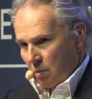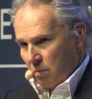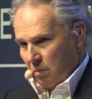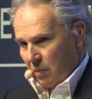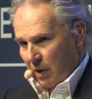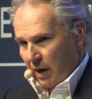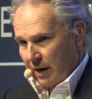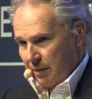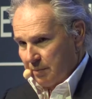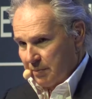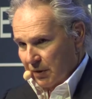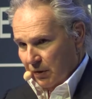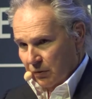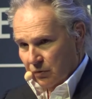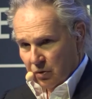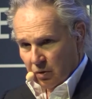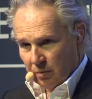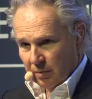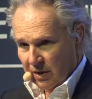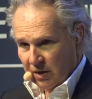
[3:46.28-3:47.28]
I had built
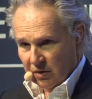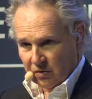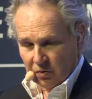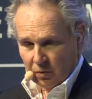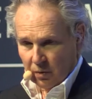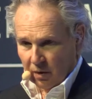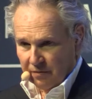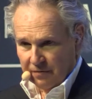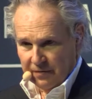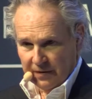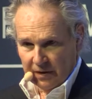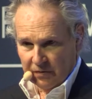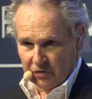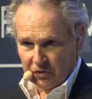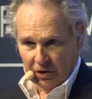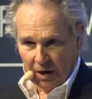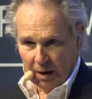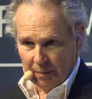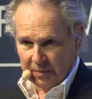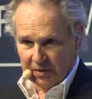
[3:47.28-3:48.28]
2 million square feet of
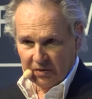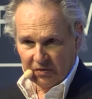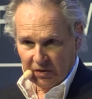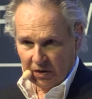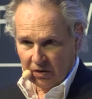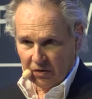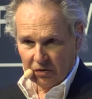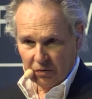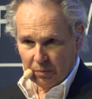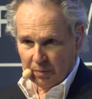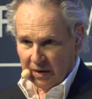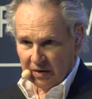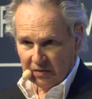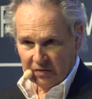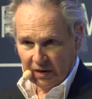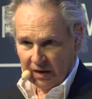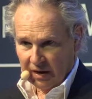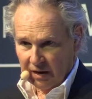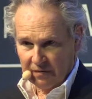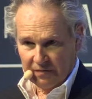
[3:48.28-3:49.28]
shopping center space.
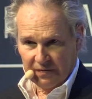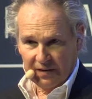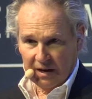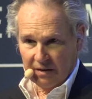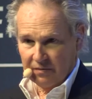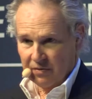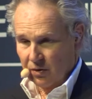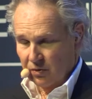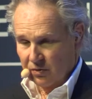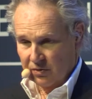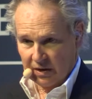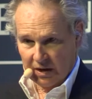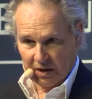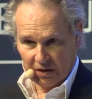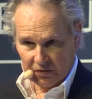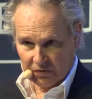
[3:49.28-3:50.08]
I had 5 hotels